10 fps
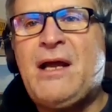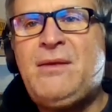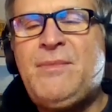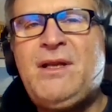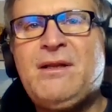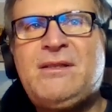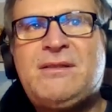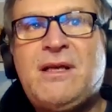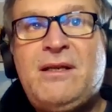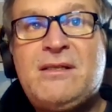I immediately
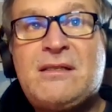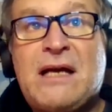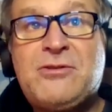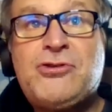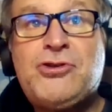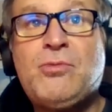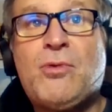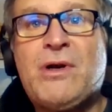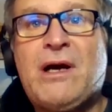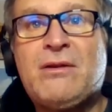said he's got to shoot
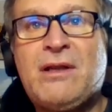more now.